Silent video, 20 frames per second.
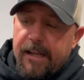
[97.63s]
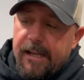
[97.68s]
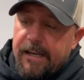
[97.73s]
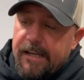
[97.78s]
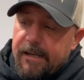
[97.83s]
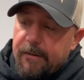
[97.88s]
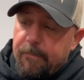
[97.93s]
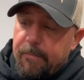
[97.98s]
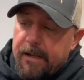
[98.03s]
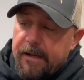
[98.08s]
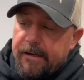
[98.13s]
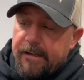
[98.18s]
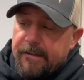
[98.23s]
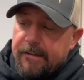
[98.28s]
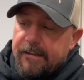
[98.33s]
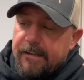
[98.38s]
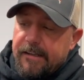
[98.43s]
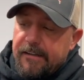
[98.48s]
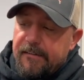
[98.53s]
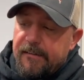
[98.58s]

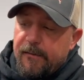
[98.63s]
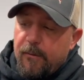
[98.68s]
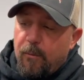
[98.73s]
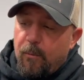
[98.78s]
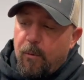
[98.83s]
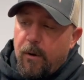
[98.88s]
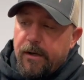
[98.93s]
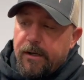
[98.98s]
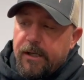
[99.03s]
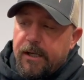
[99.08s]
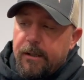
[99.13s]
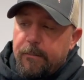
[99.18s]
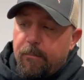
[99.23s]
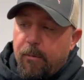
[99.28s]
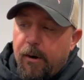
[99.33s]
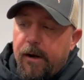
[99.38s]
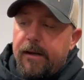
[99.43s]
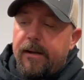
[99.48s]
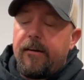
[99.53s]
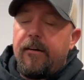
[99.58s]
independently, so one could
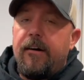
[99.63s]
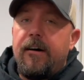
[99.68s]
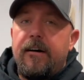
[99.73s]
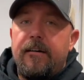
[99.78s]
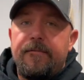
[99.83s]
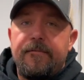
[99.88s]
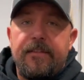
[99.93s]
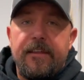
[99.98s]
break off,